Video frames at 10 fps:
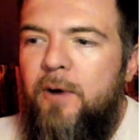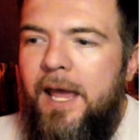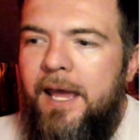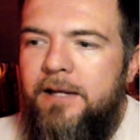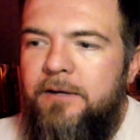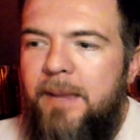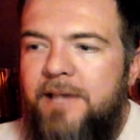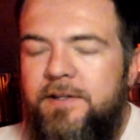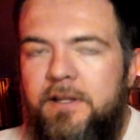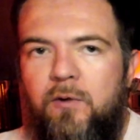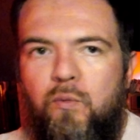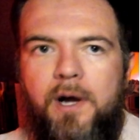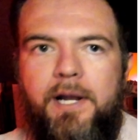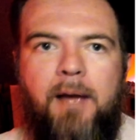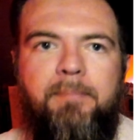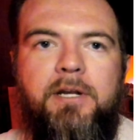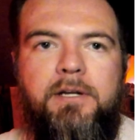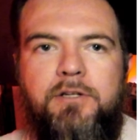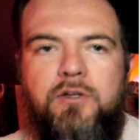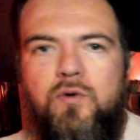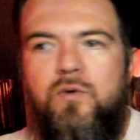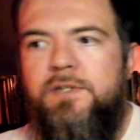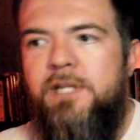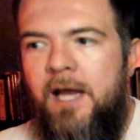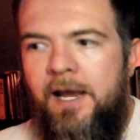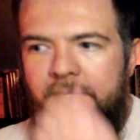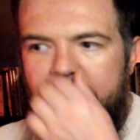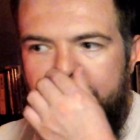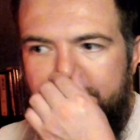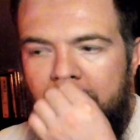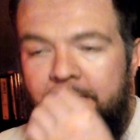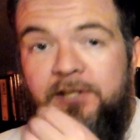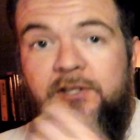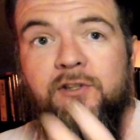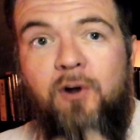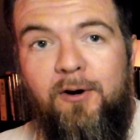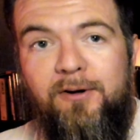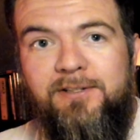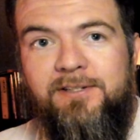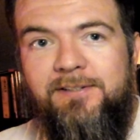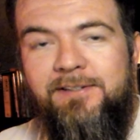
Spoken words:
and basically, what I'm going to do tonight is I'm going to start